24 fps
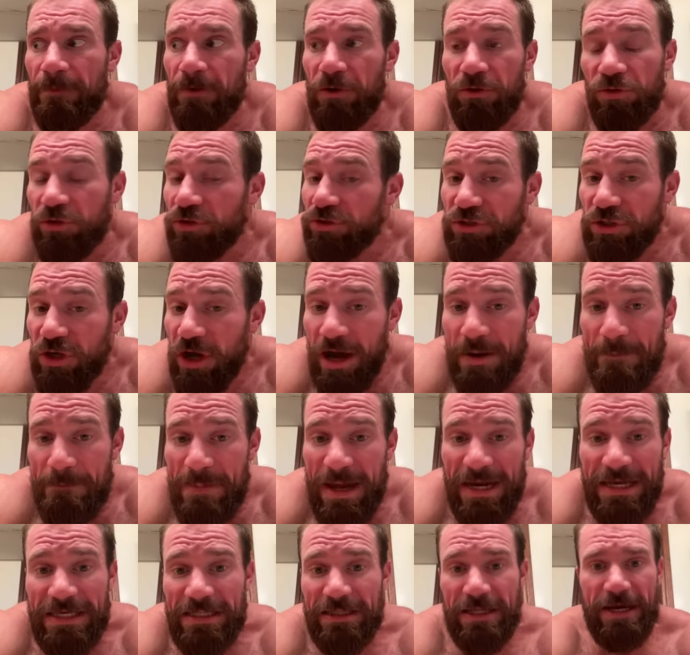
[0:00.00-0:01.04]
There's not
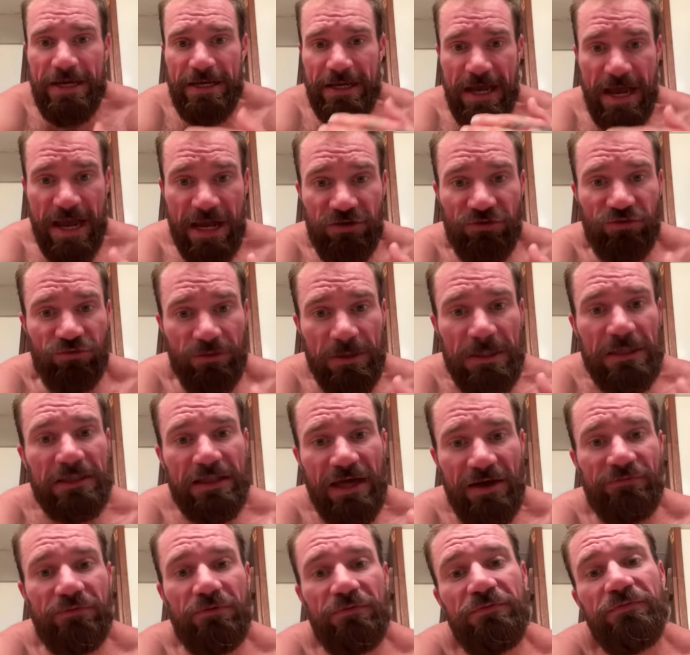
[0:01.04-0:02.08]
many like entry
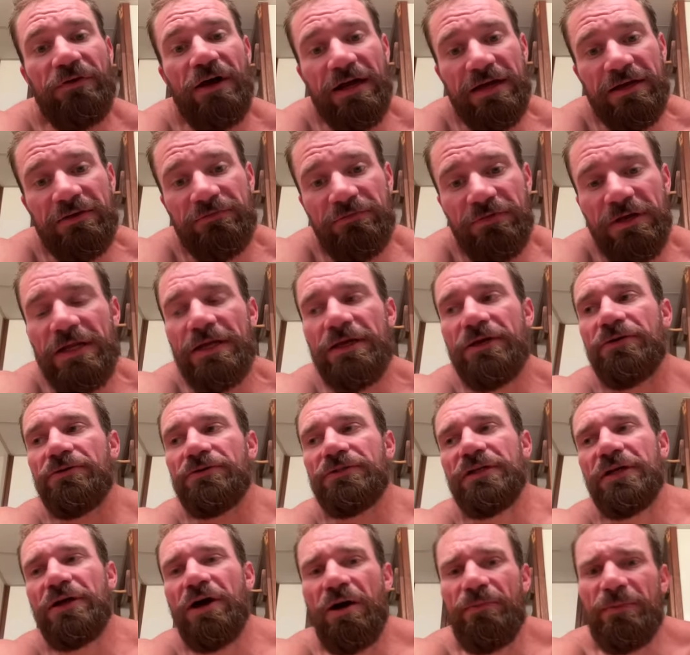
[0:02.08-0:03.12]
level fucking videos.
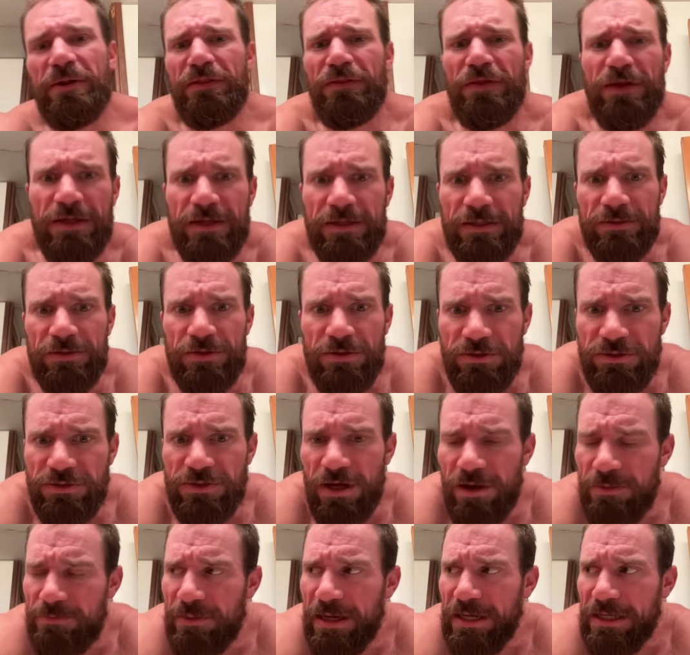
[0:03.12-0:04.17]
And it got me thinking, there's
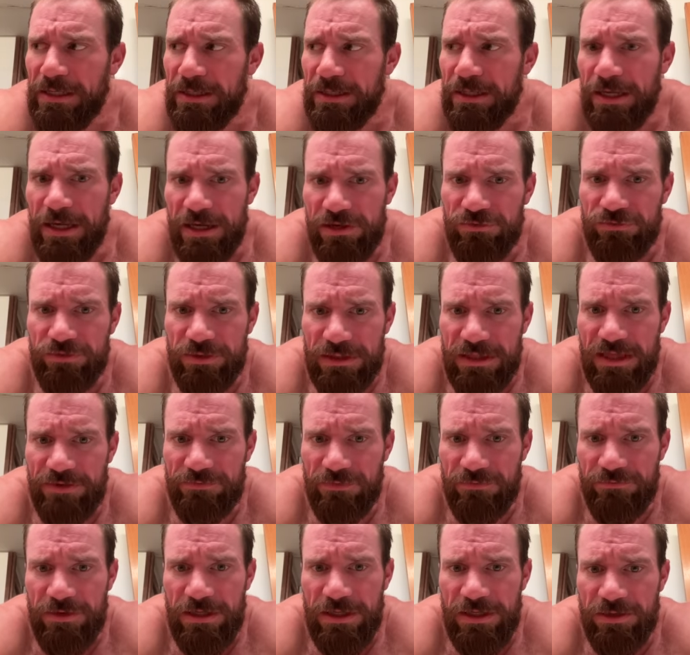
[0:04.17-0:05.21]
not many entry
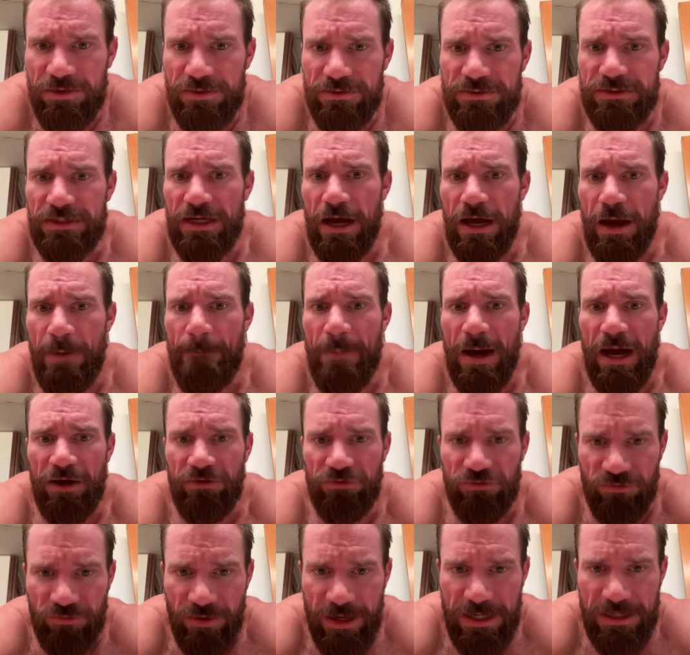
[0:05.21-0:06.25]
level videos about
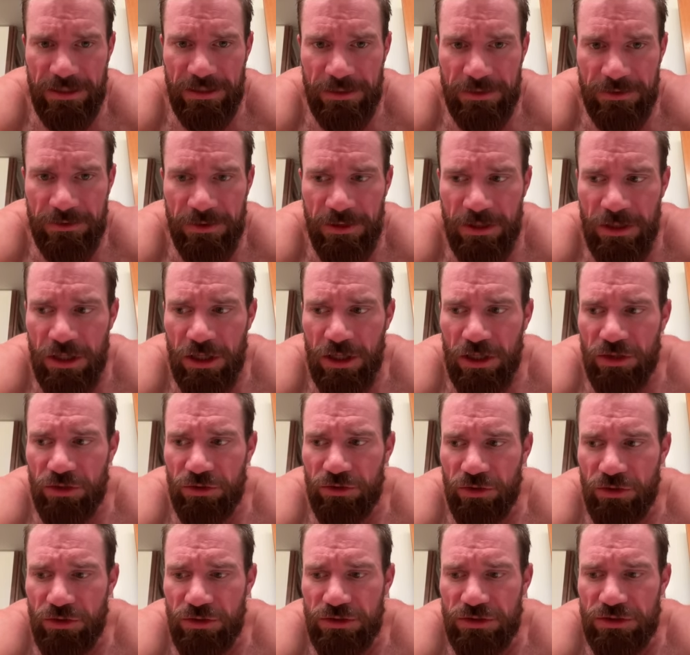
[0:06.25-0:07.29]
training.
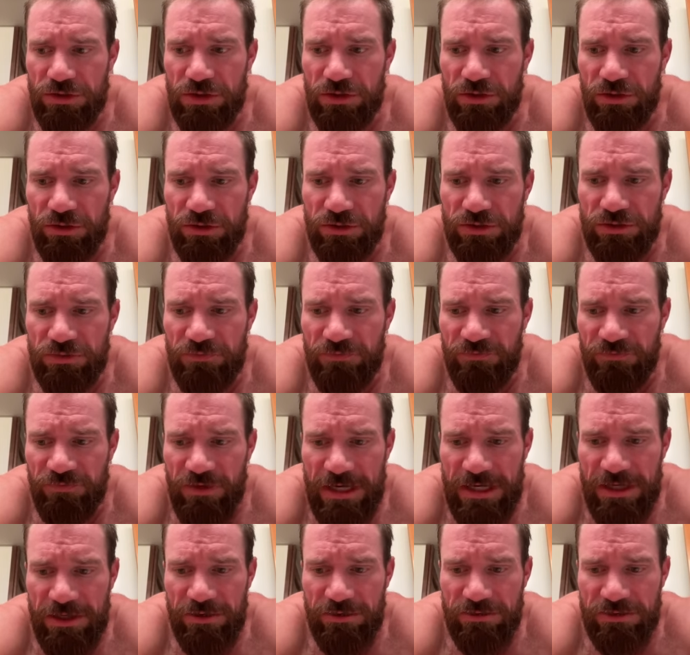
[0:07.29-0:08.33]
There's
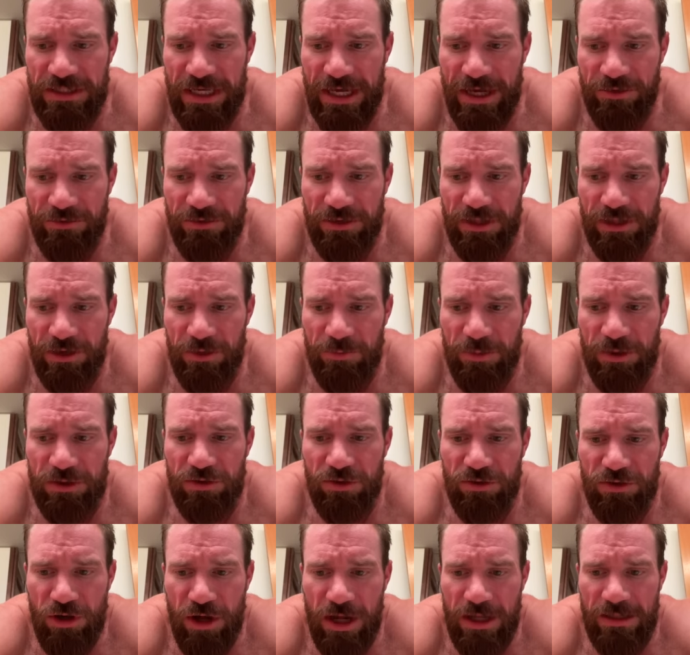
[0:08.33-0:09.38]
videos out there, but they're
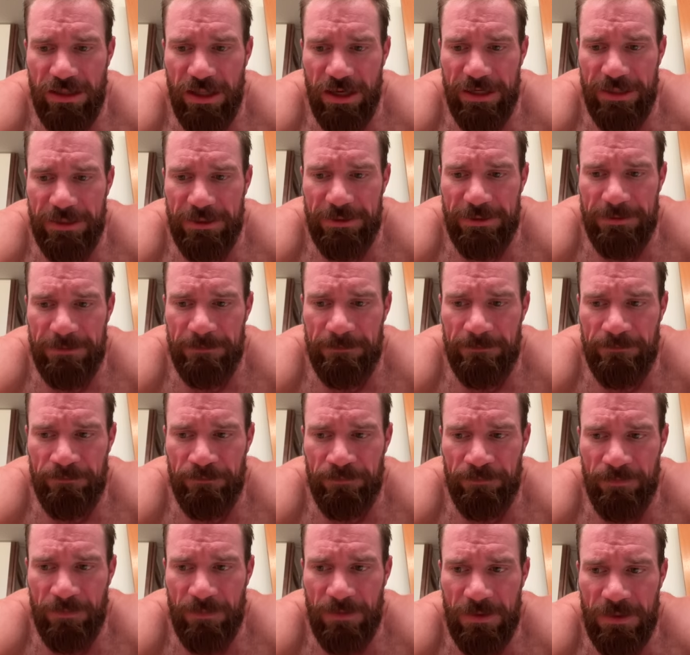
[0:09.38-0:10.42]
not like
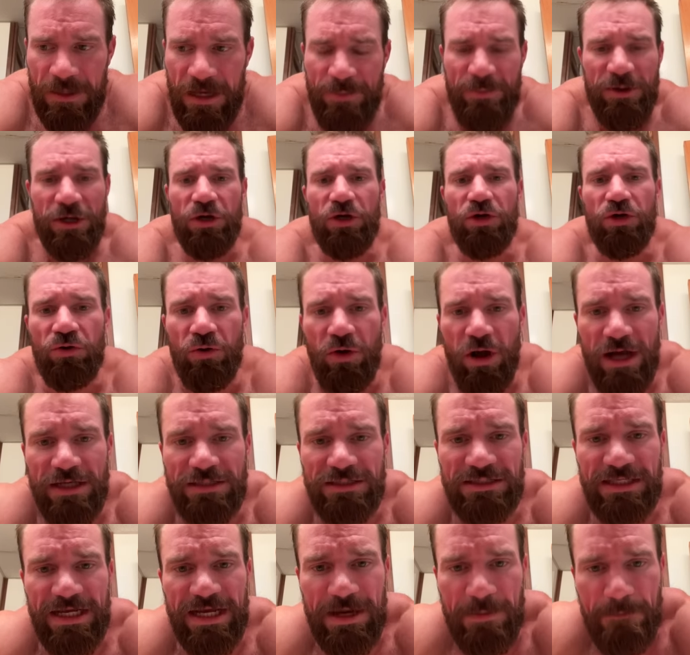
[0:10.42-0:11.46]
coming
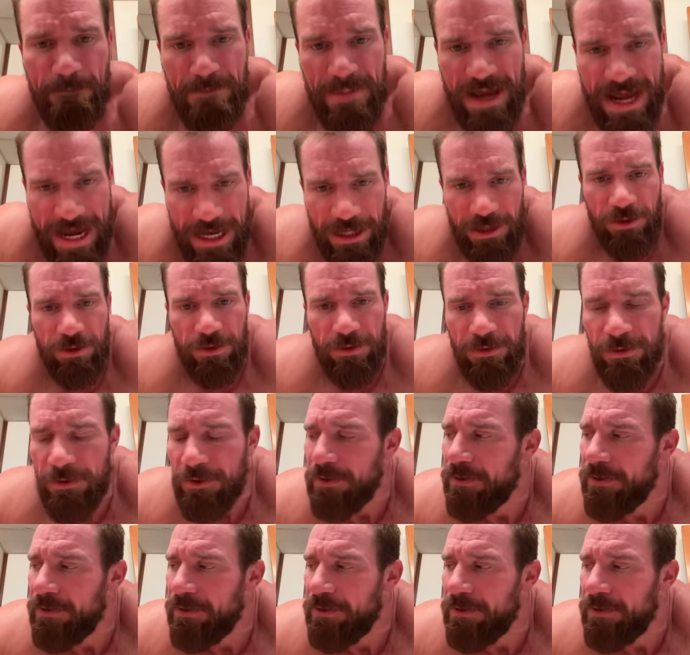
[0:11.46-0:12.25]
across in a manner